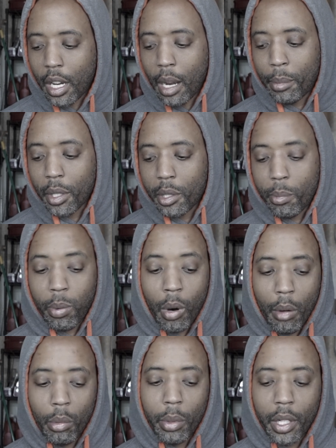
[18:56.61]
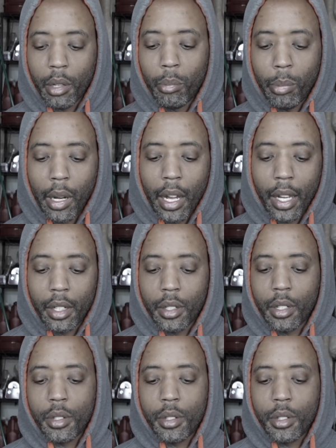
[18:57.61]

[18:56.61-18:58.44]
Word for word: optics probably combined.